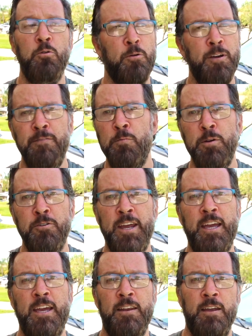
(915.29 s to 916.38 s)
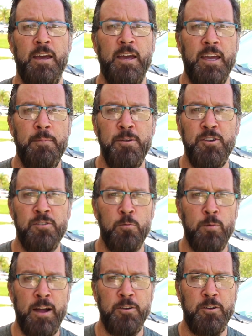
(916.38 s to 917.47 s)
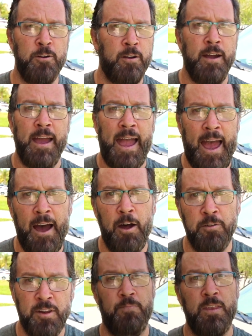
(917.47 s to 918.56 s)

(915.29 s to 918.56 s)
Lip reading: or even when you're taking images around your house,